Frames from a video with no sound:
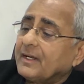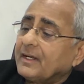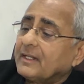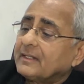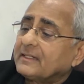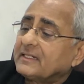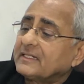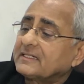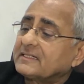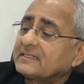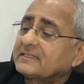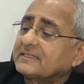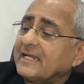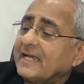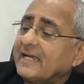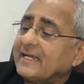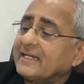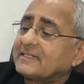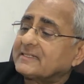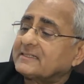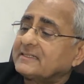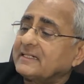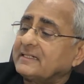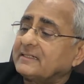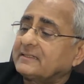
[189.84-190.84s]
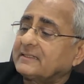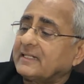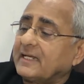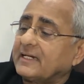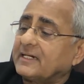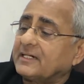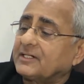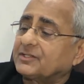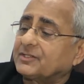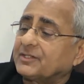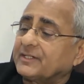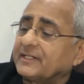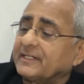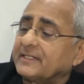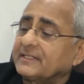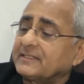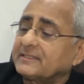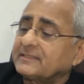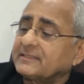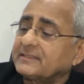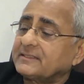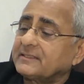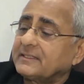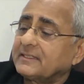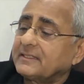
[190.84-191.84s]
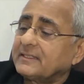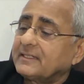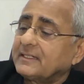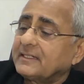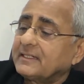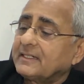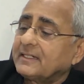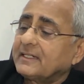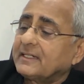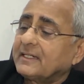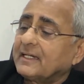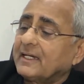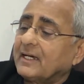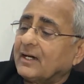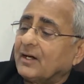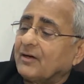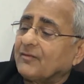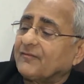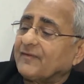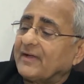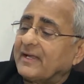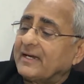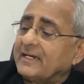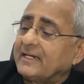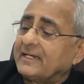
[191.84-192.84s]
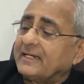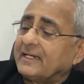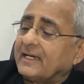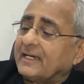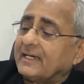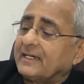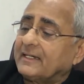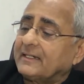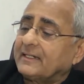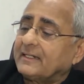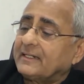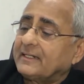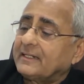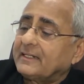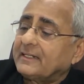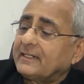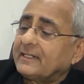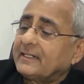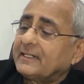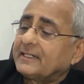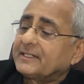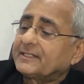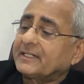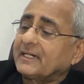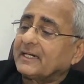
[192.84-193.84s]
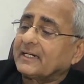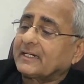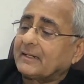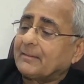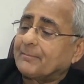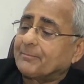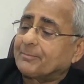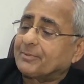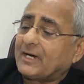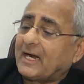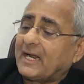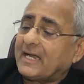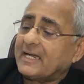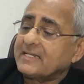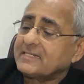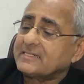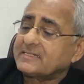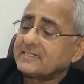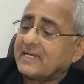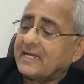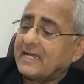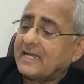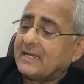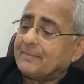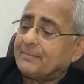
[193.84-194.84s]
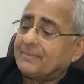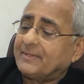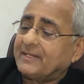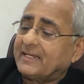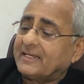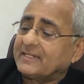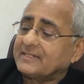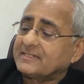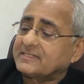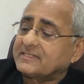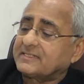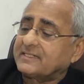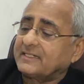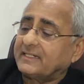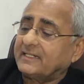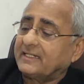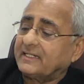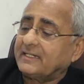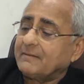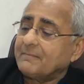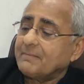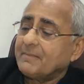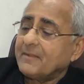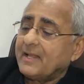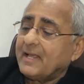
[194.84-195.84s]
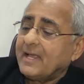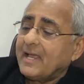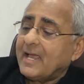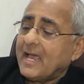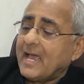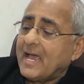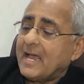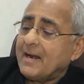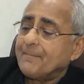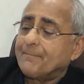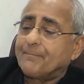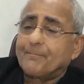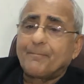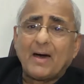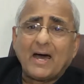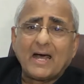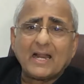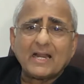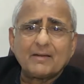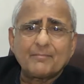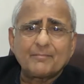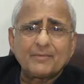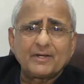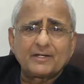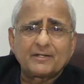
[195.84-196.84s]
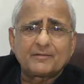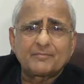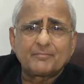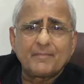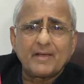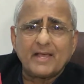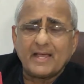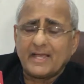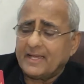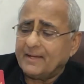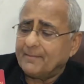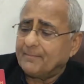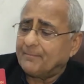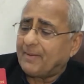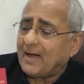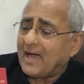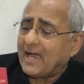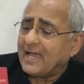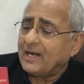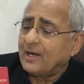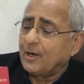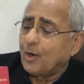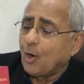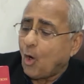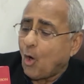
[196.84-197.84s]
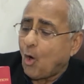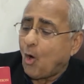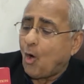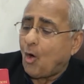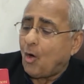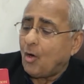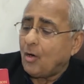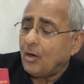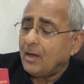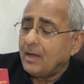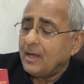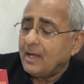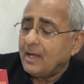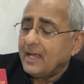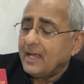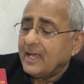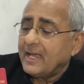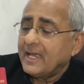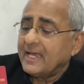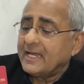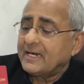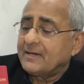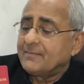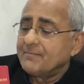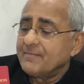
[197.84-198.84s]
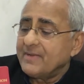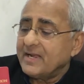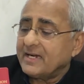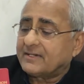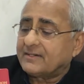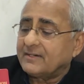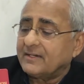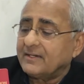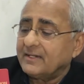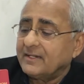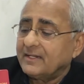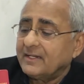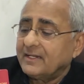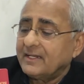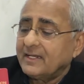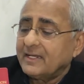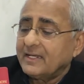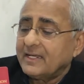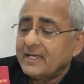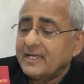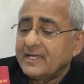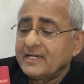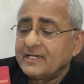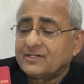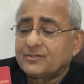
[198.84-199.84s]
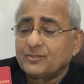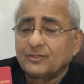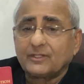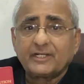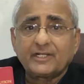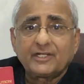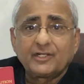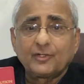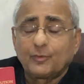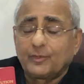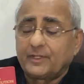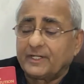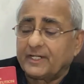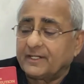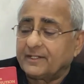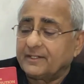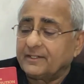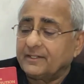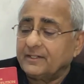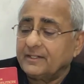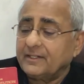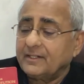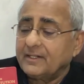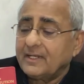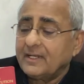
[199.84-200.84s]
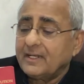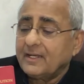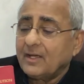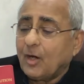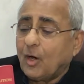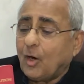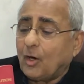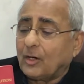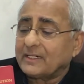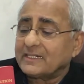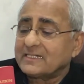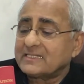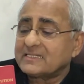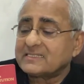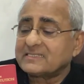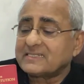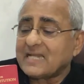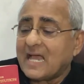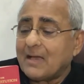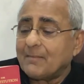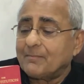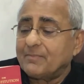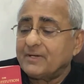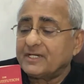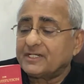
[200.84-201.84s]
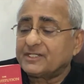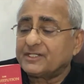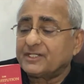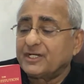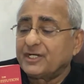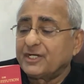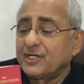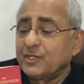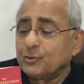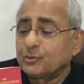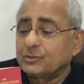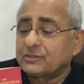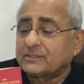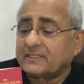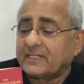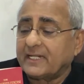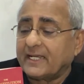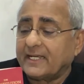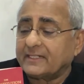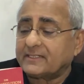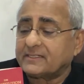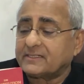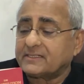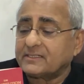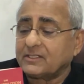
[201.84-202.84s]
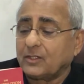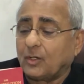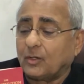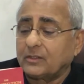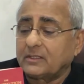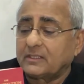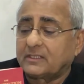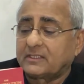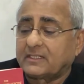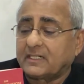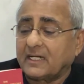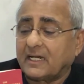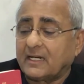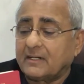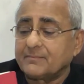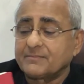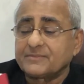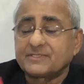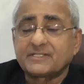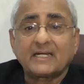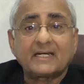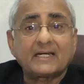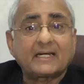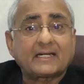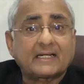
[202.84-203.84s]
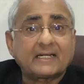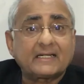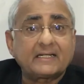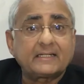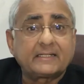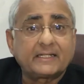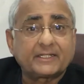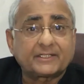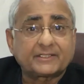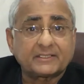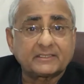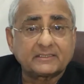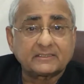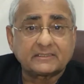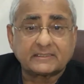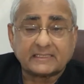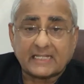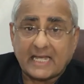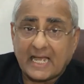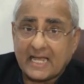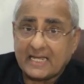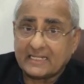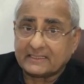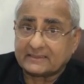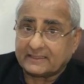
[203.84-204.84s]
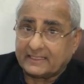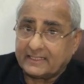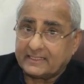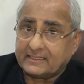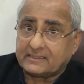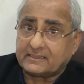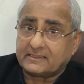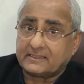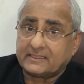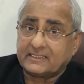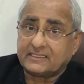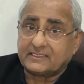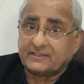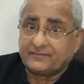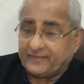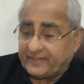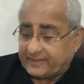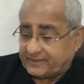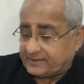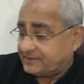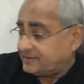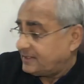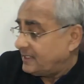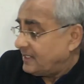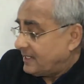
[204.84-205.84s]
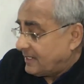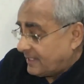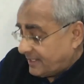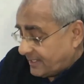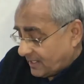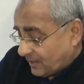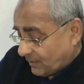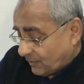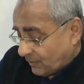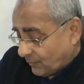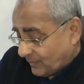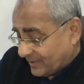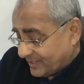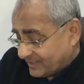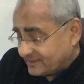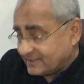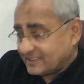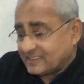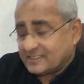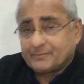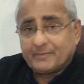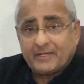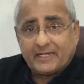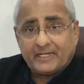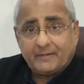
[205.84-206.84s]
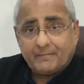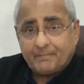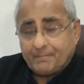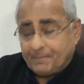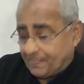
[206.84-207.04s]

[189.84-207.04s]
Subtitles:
the states and territories of India shall comprise A, B, and C, and Parliament may, by law, admit into the Union or establish new states on terms and conditions as it sees fit. Now, what does this mean?